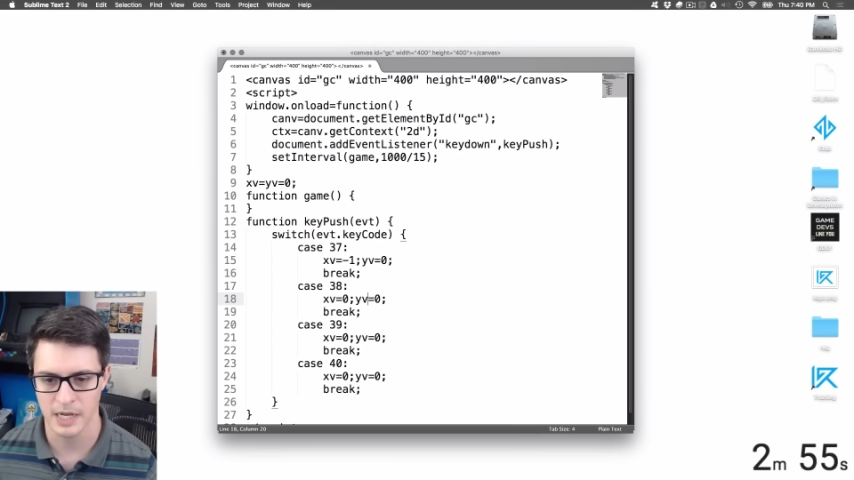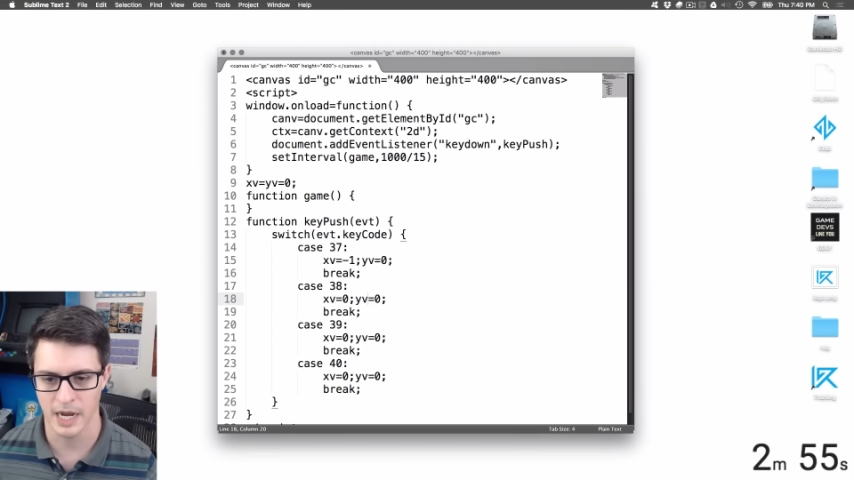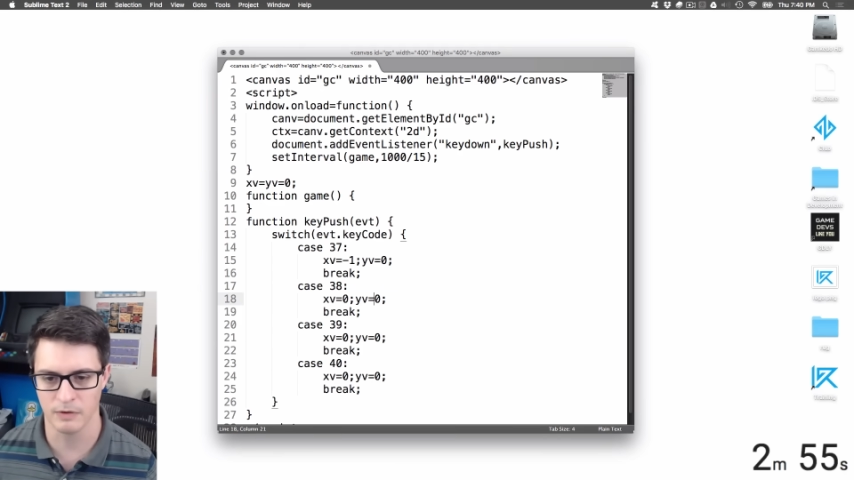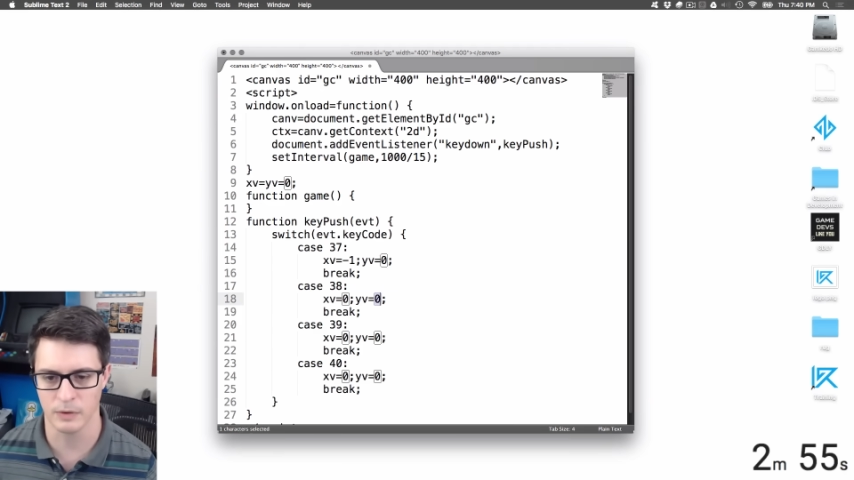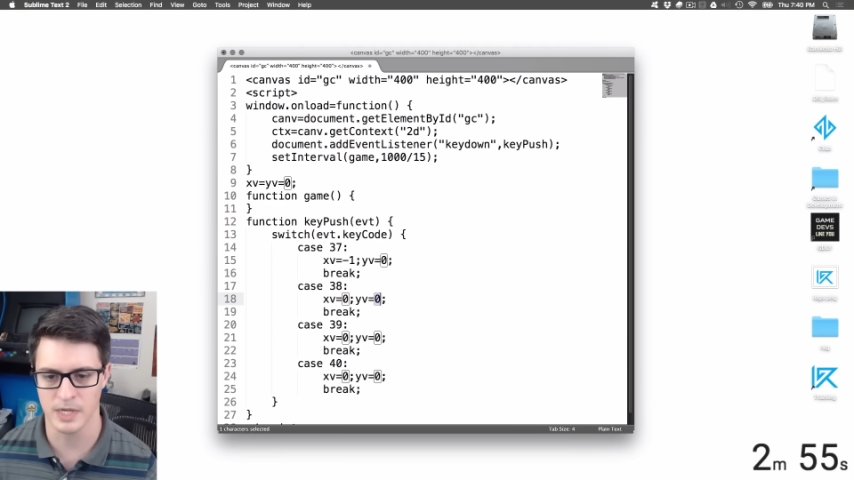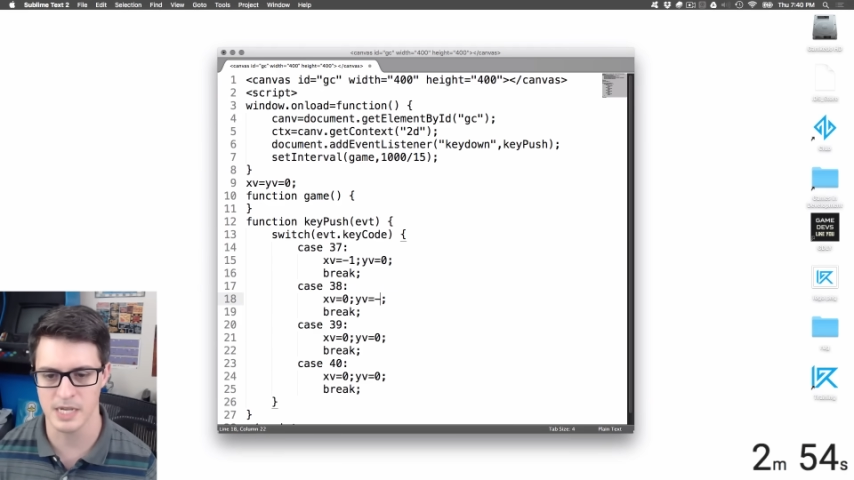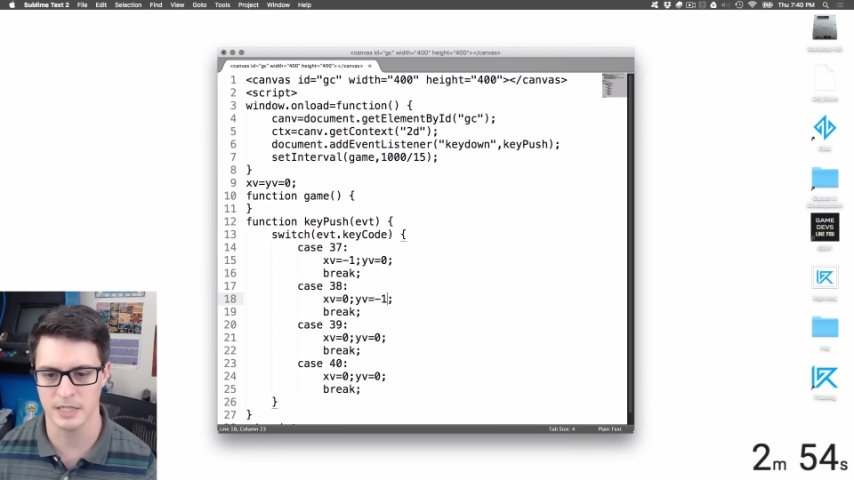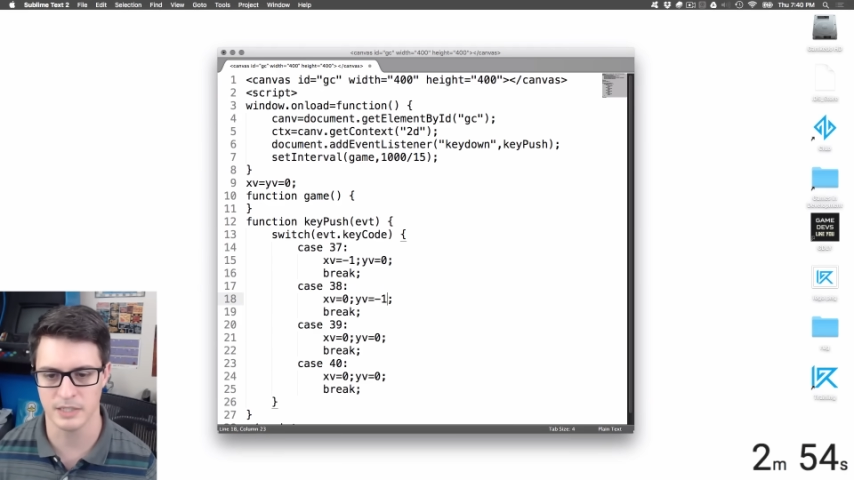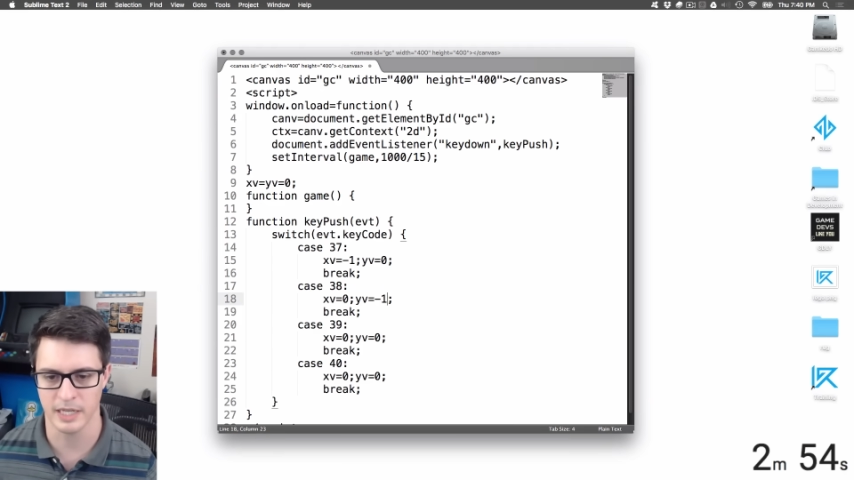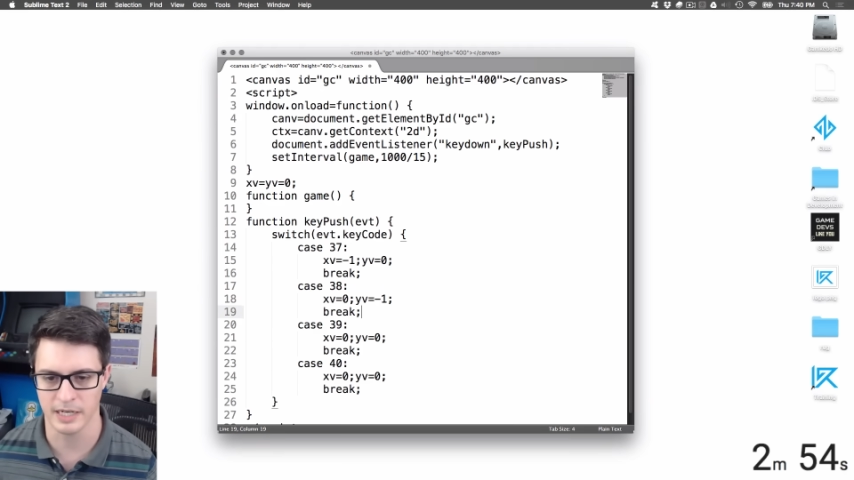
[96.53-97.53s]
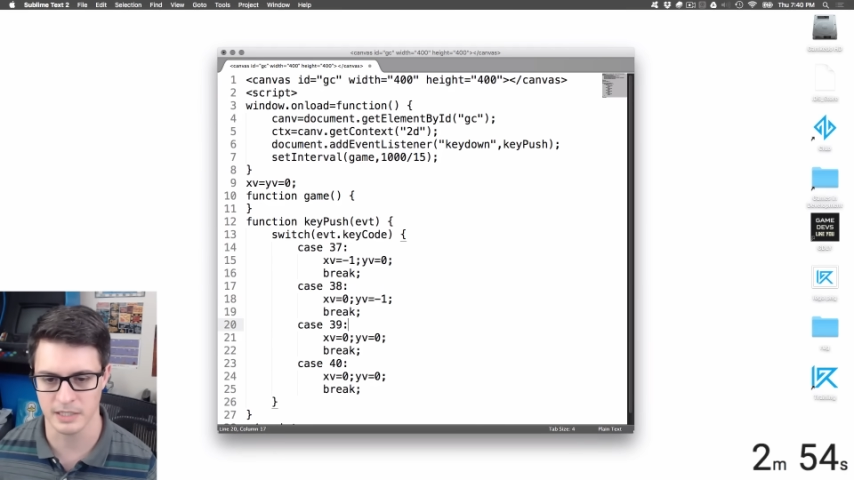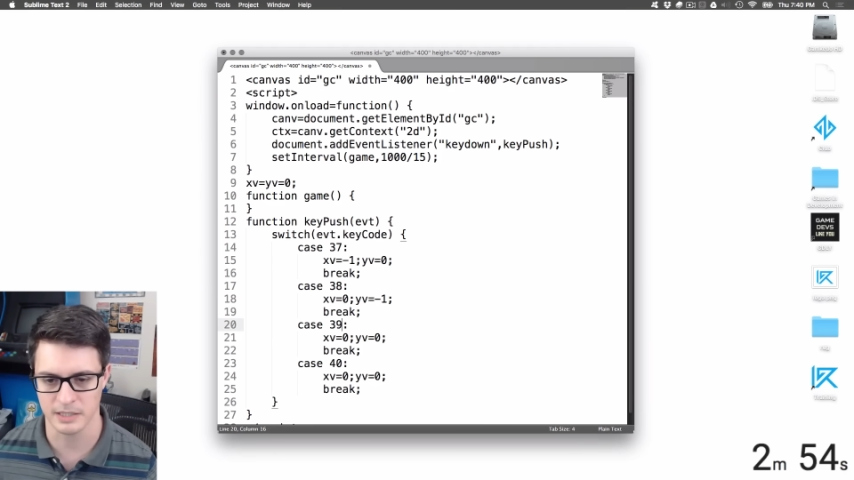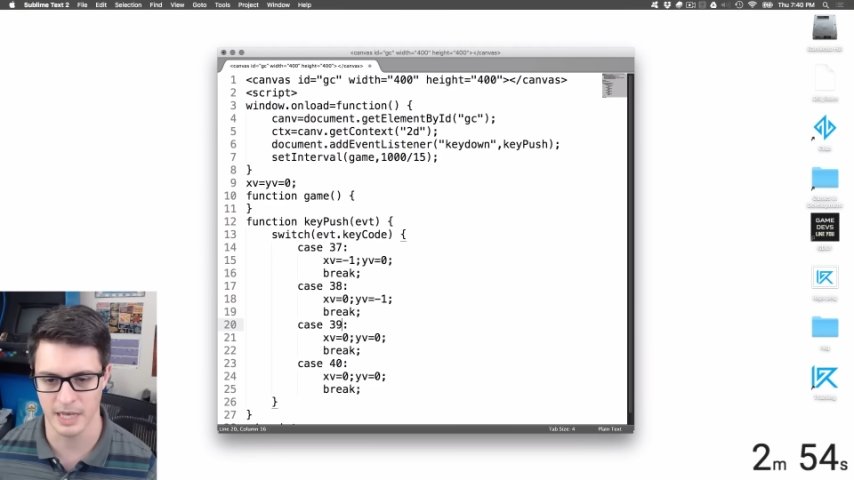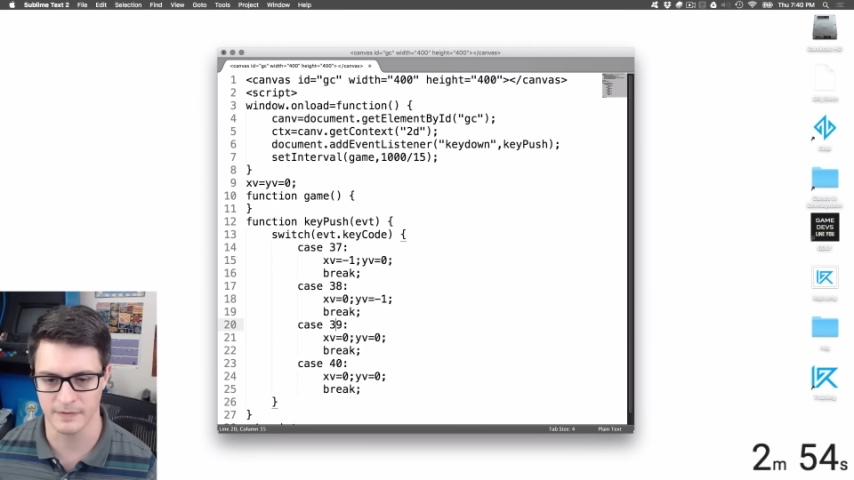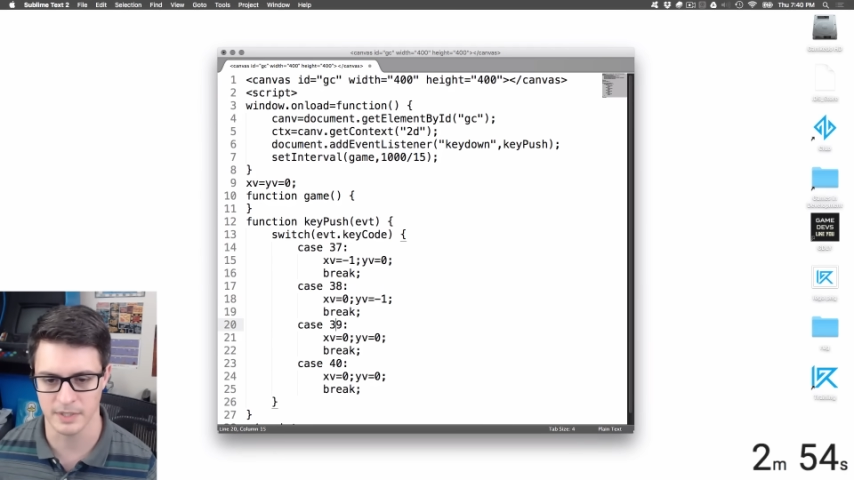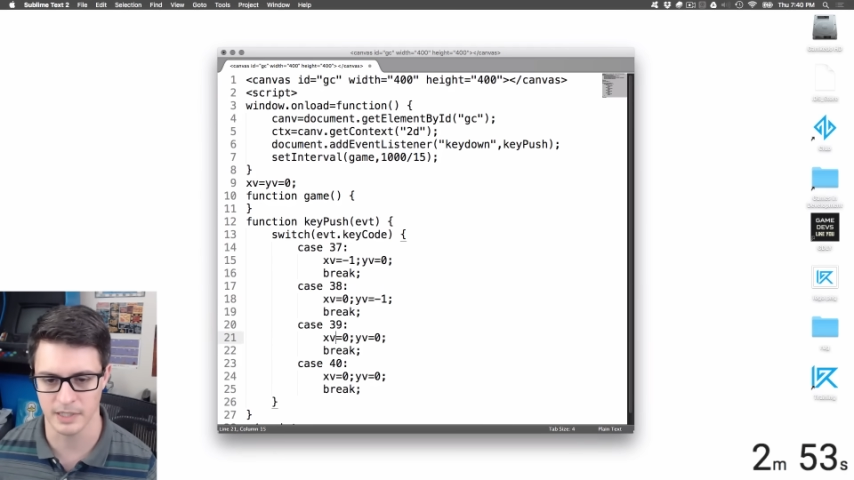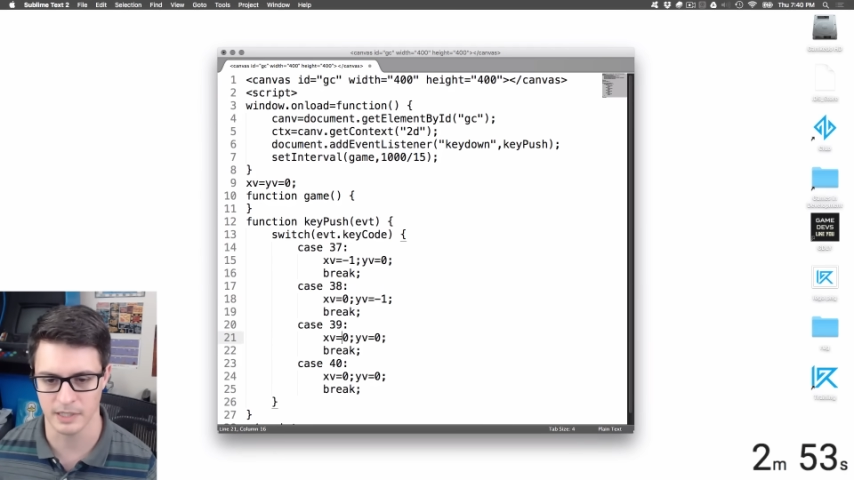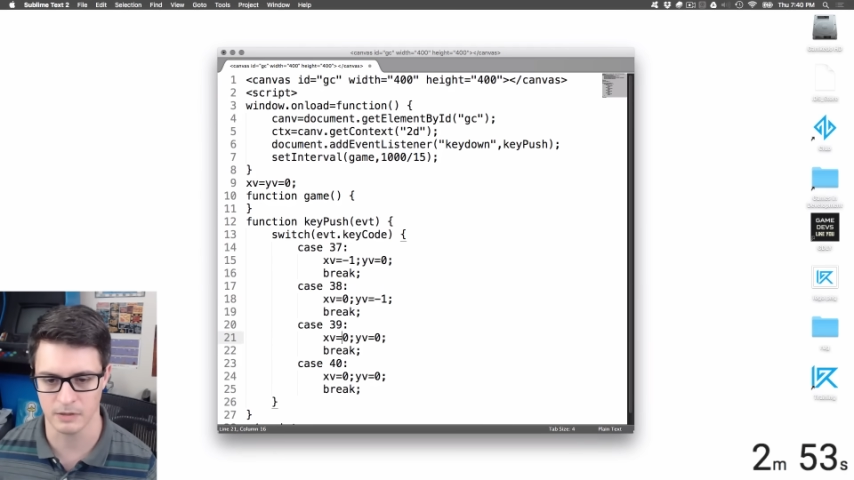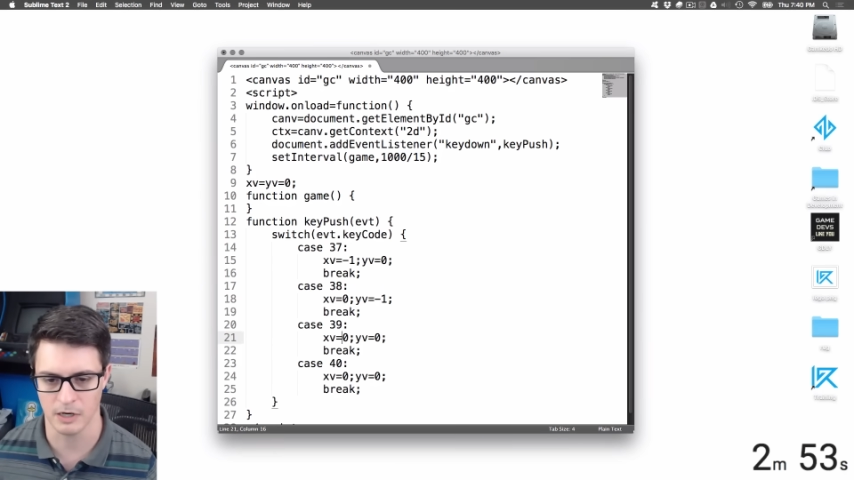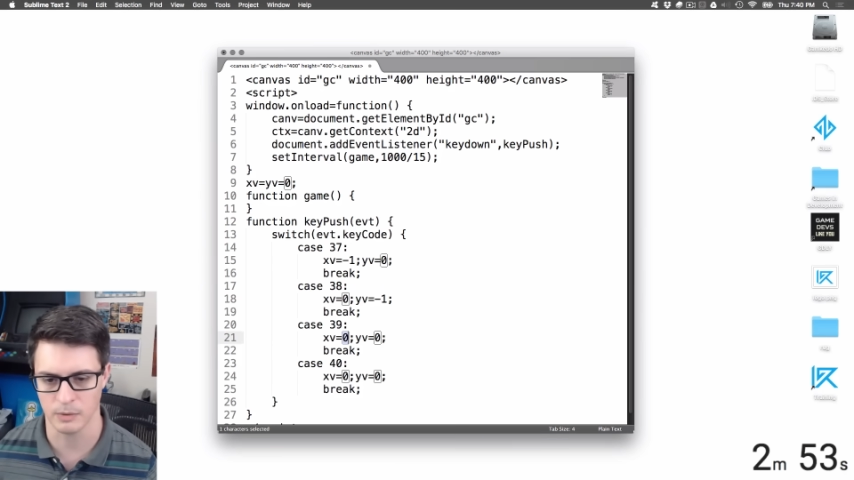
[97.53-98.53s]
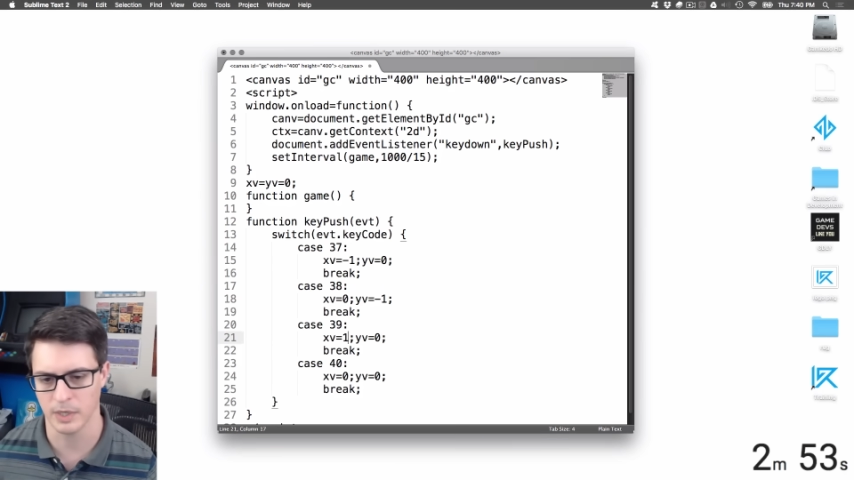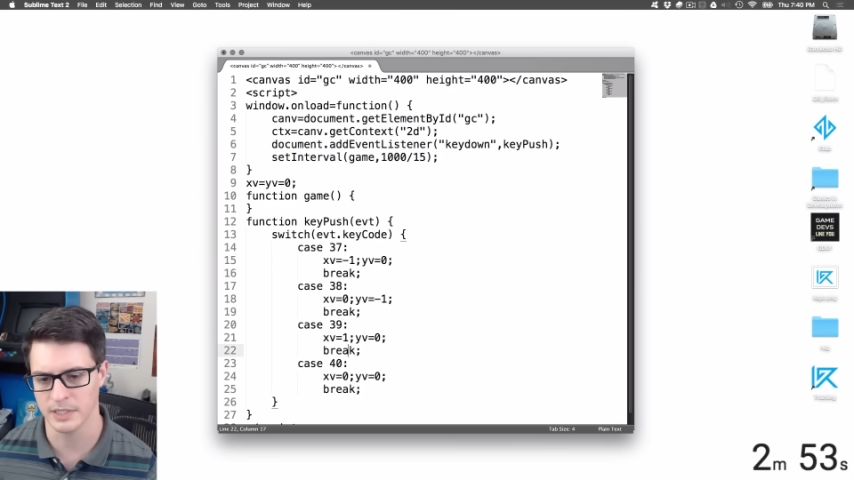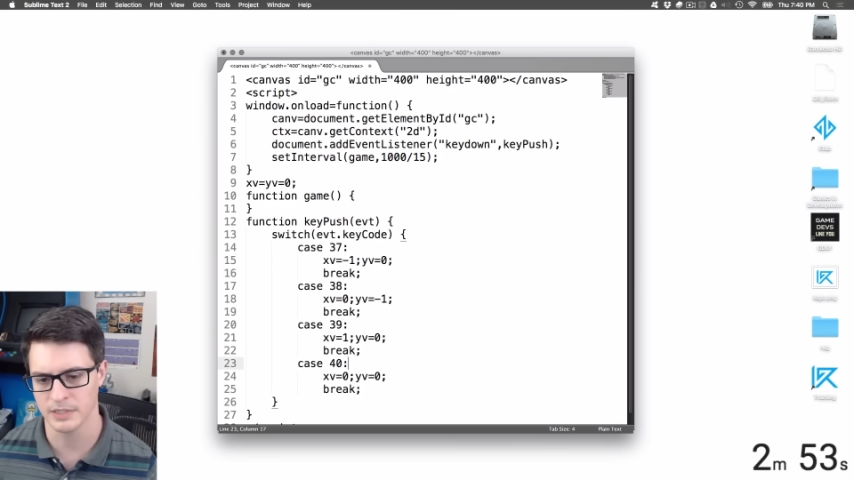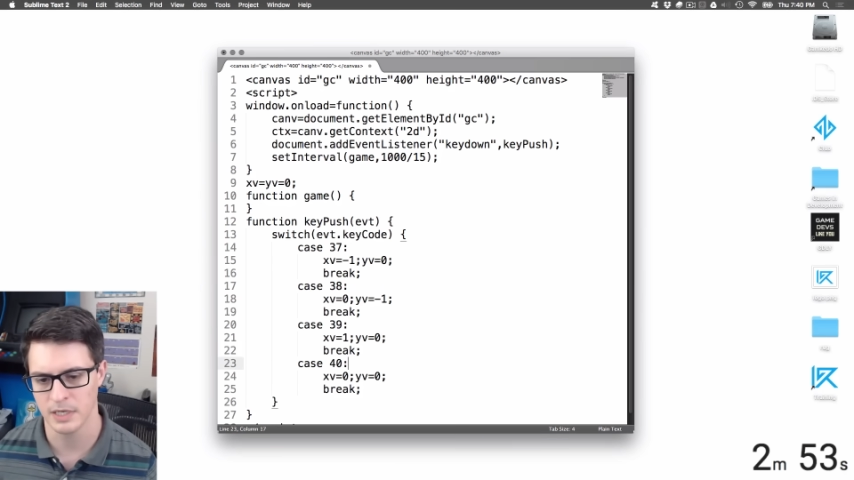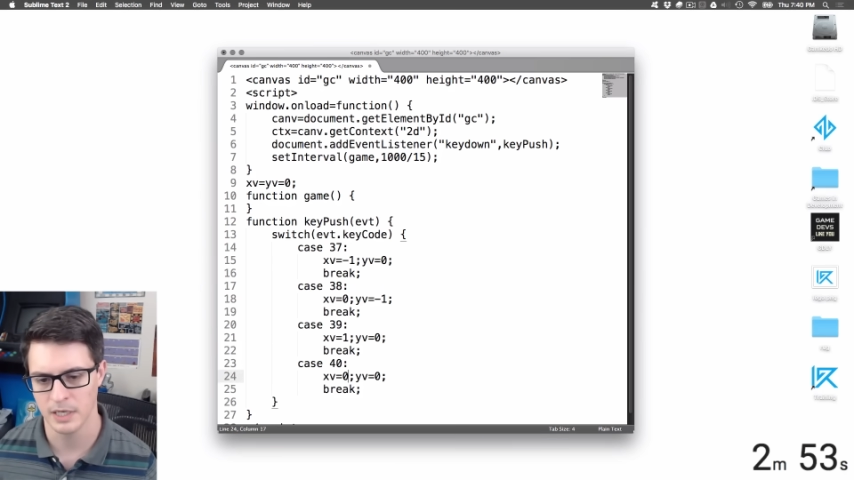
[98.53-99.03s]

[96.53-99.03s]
arrow keys and it's left and then clockwise